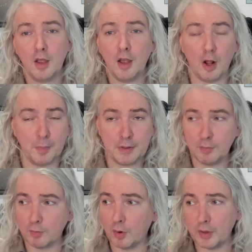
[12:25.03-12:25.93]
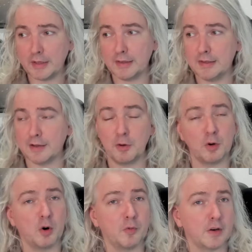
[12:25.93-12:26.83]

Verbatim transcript: I'll be rolling these out over